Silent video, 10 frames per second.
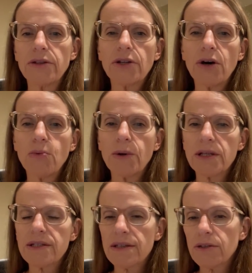Now, when a
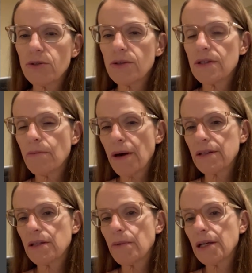sector is
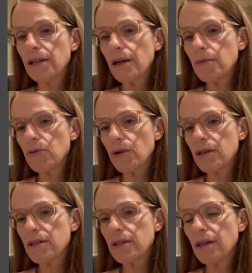impacted by climate
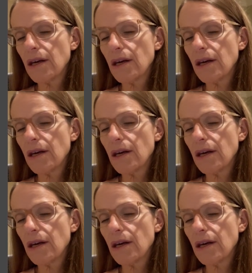risk,